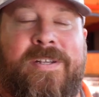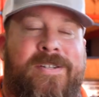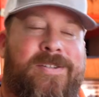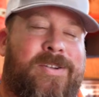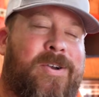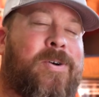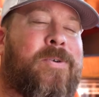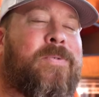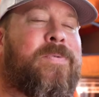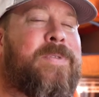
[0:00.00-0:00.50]

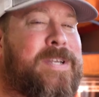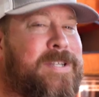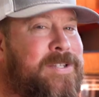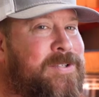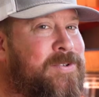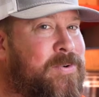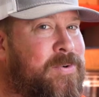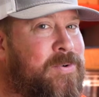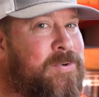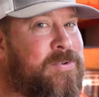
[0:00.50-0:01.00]
So these
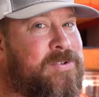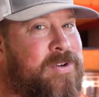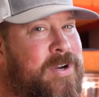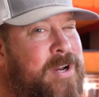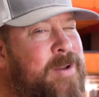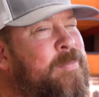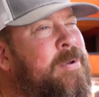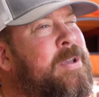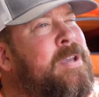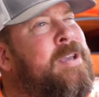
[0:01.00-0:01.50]
tools are
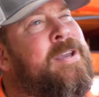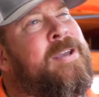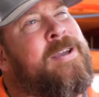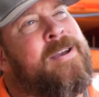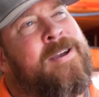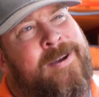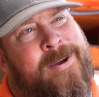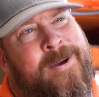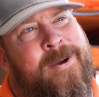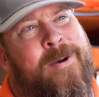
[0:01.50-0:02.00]
going to be
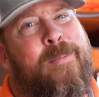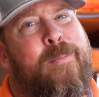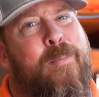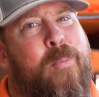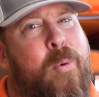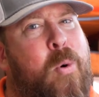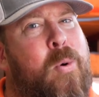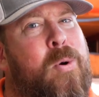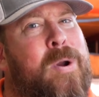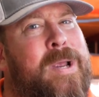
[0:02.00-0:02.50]

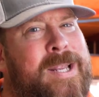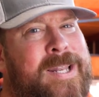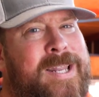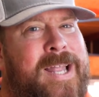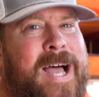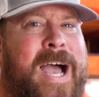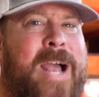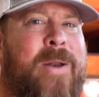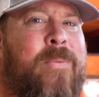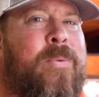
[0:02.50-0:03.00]
more in
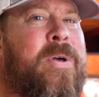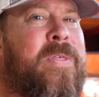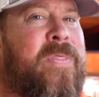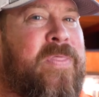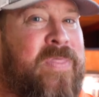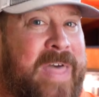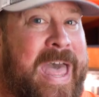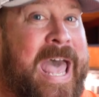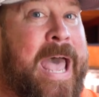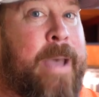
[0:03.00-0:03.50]
line
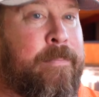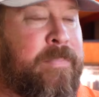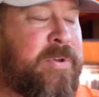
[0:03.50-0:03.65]
with that